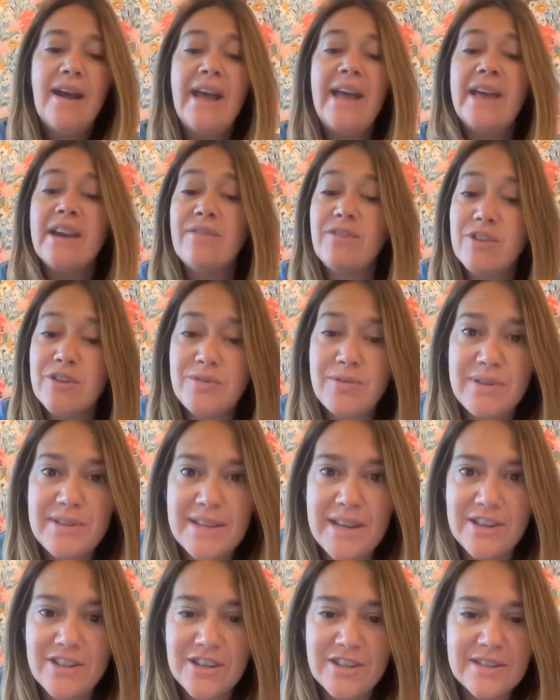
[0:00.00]
Anniversary
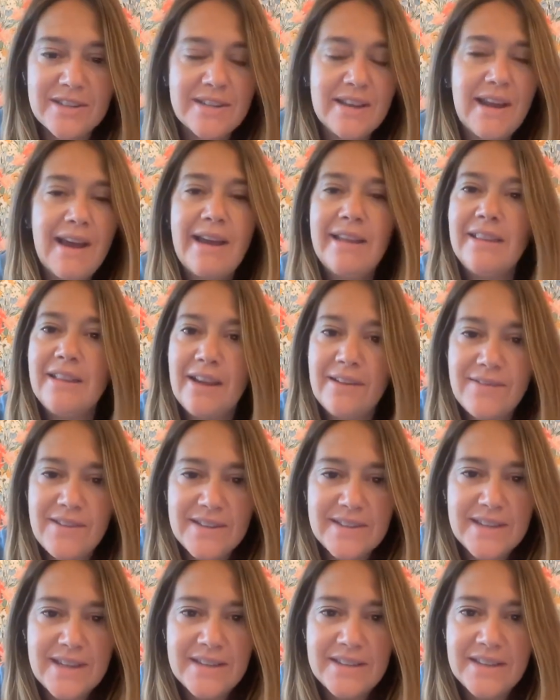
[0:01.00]
sessions. I love
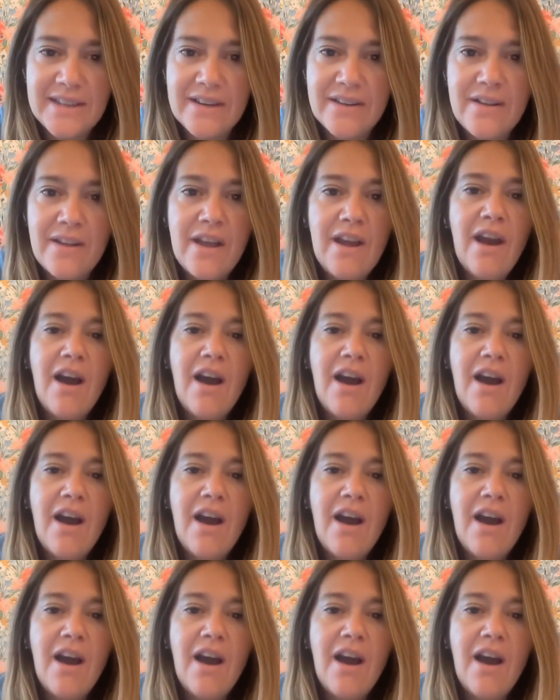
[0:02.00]
this idea.